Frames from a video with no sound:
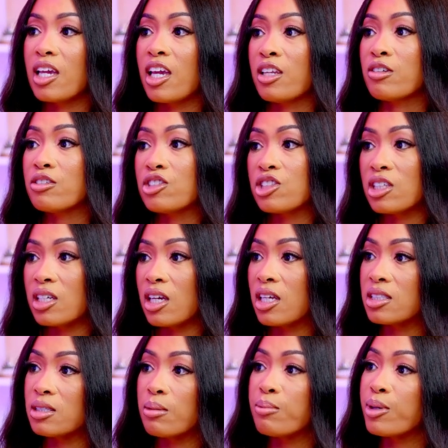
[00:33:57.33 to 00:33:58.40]
energy
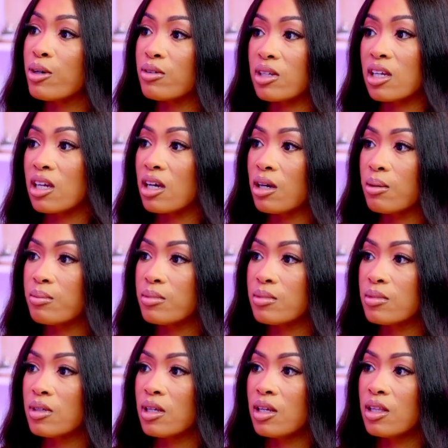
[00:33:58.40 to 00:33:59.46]
into building up
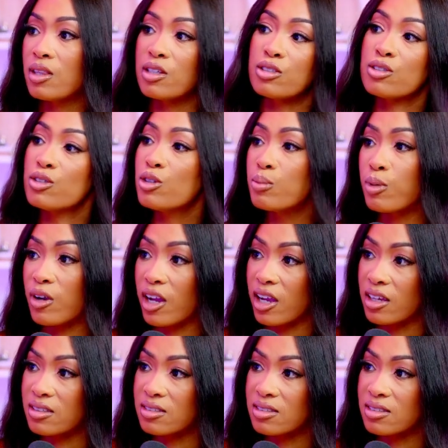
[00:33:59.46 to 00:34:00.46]
this new brand?